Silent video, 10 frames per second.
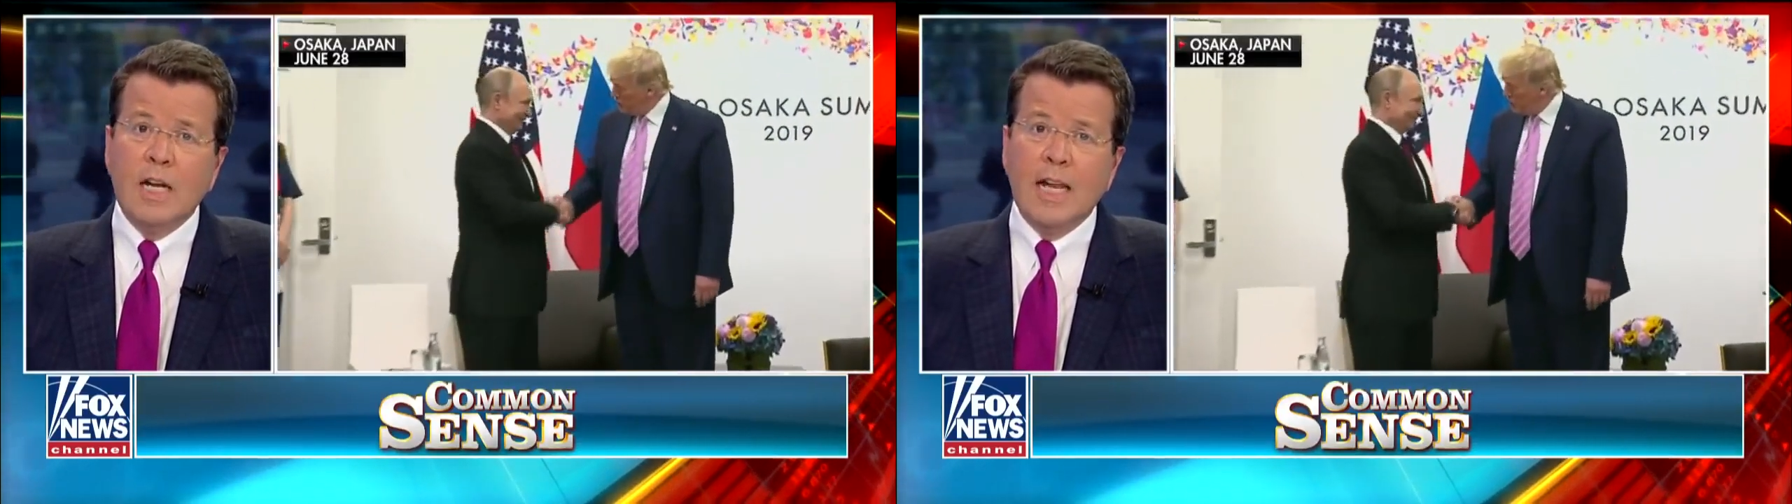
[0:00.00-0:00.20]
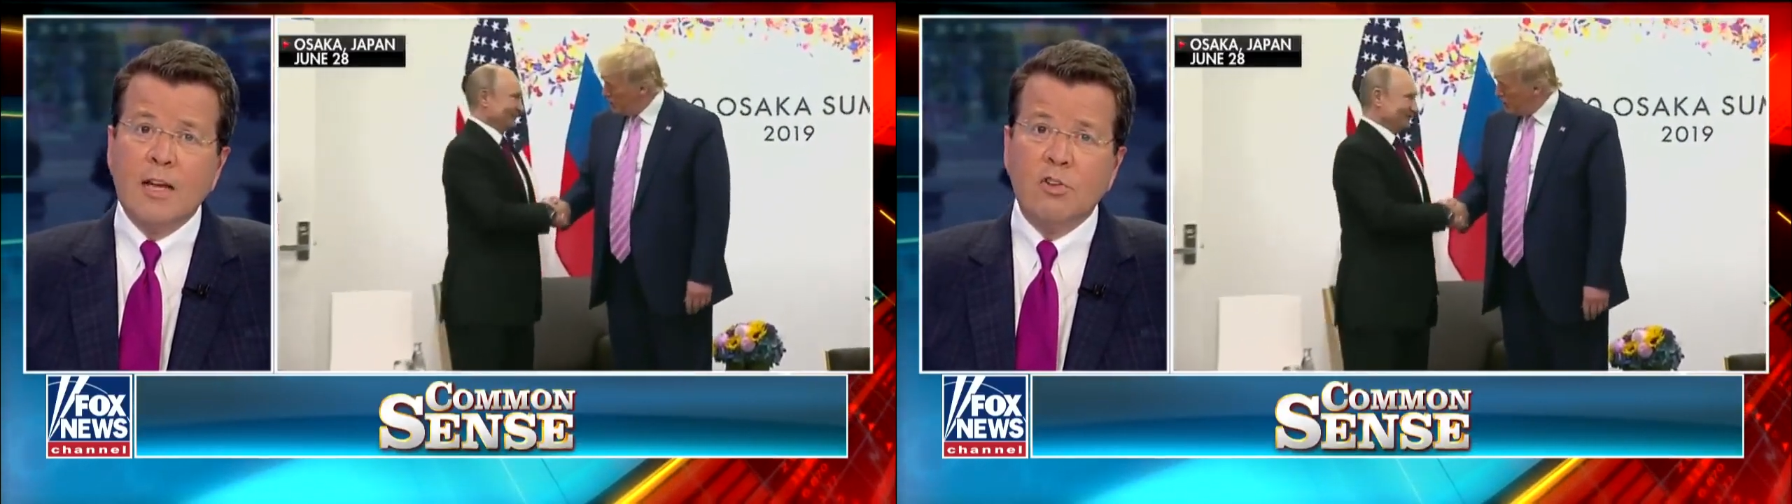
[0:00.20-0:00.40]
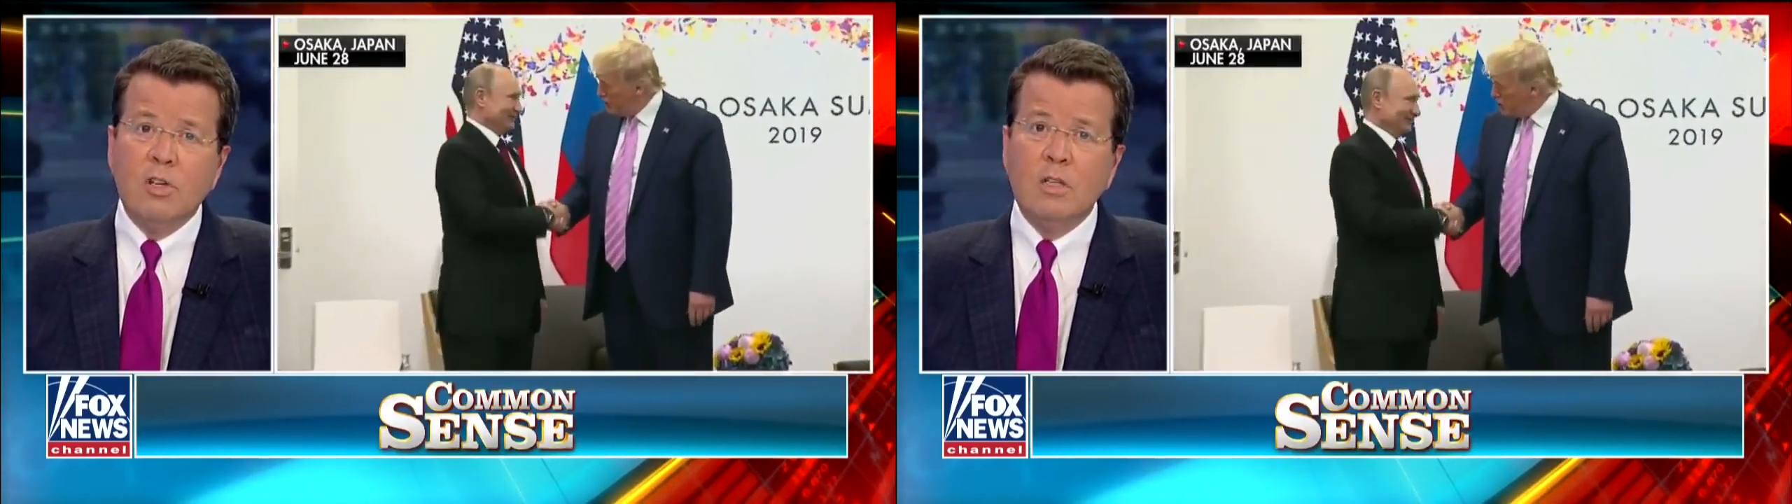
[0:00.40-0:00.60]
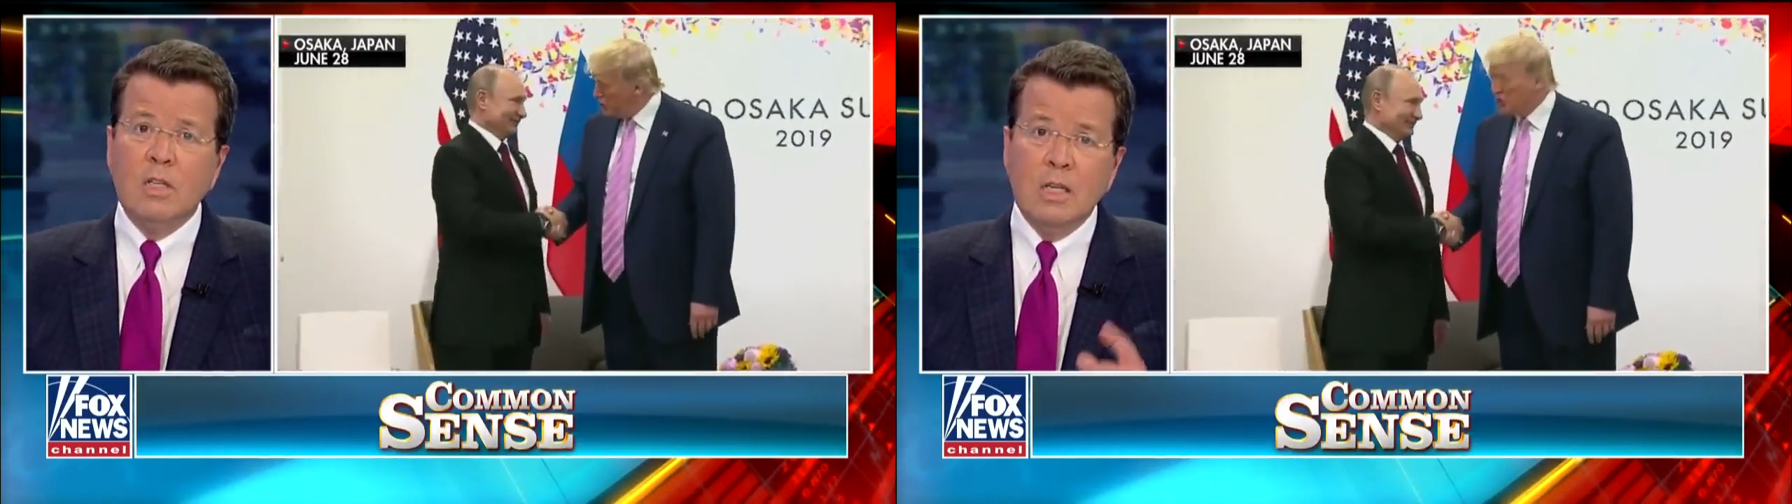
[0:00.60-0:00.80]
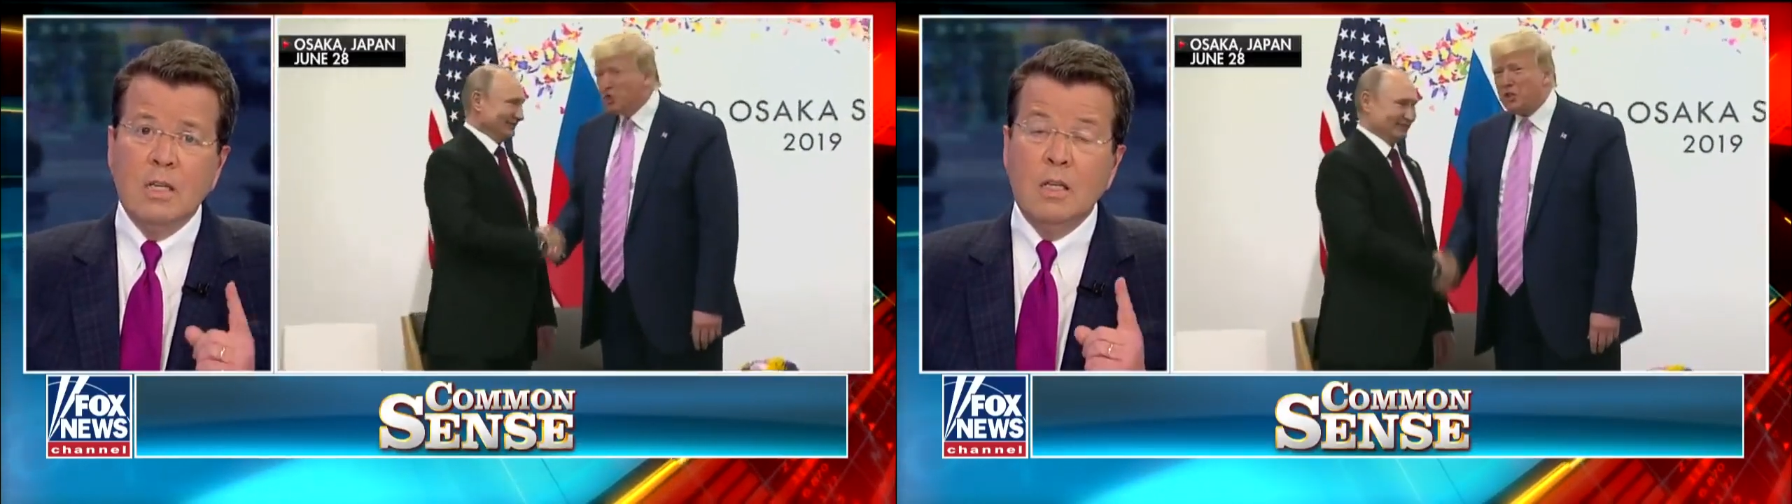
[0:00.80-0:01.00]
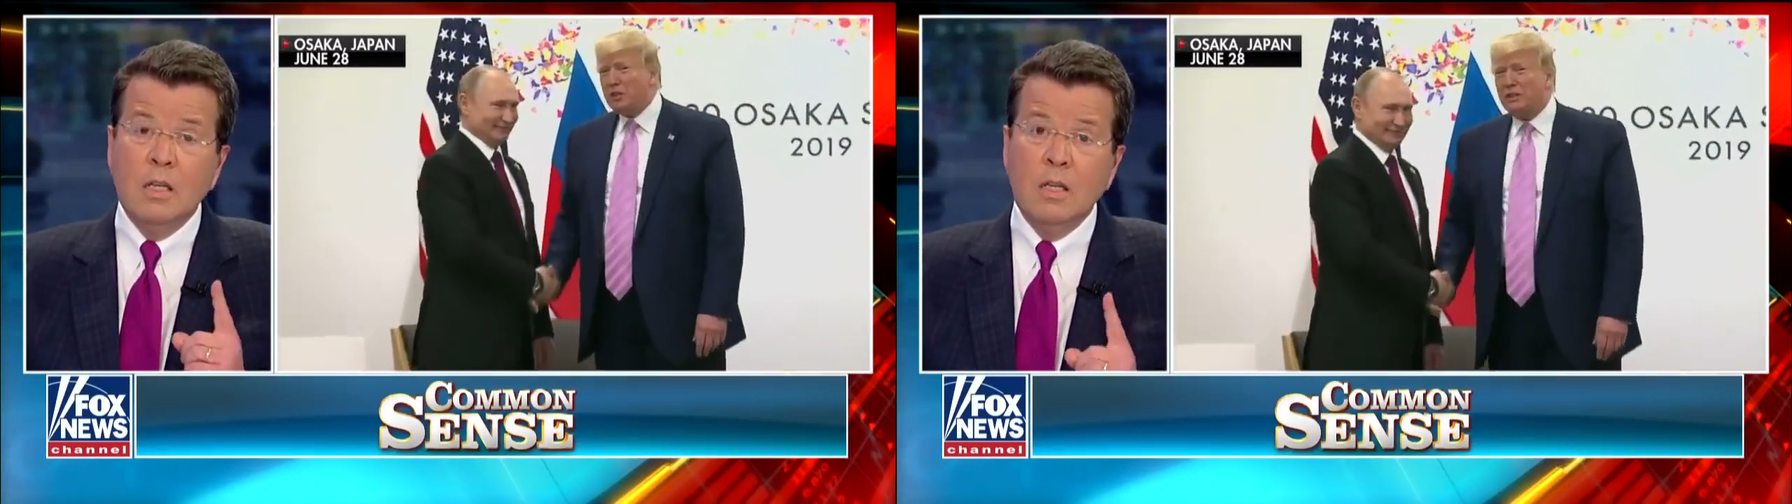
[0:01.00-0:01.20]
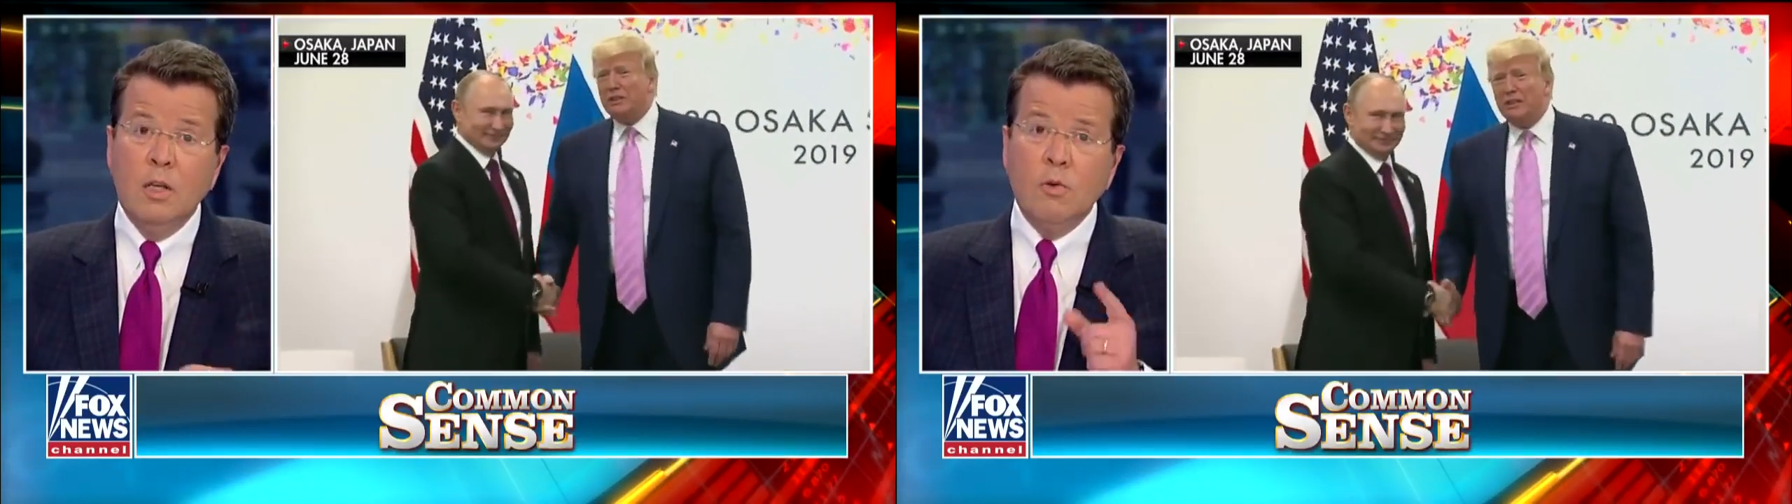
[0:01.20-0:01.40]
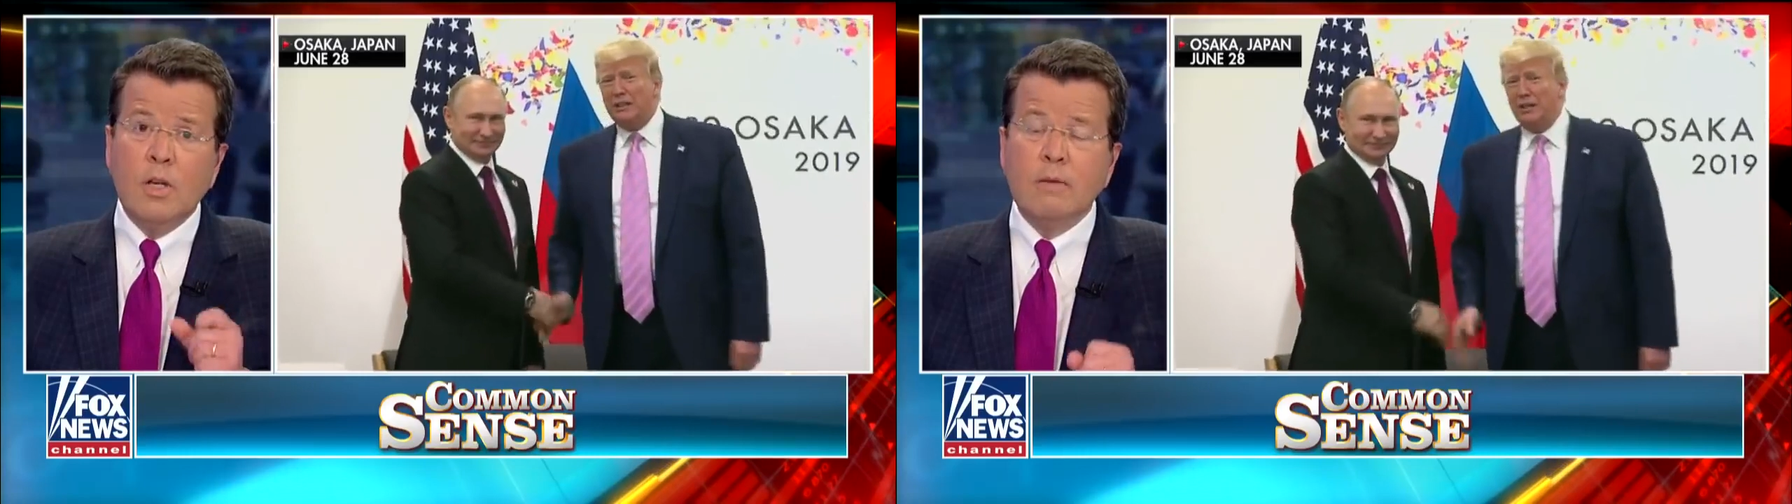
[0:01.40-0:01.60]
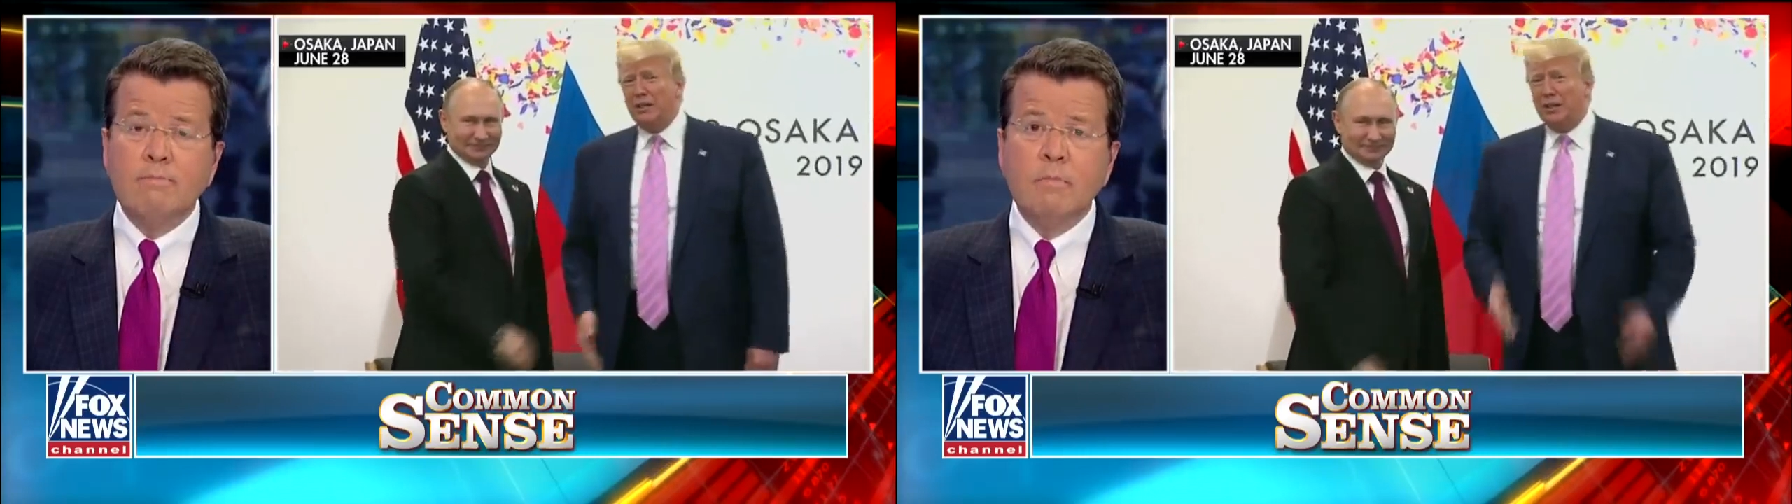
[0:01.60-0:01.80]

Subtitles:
election. You did.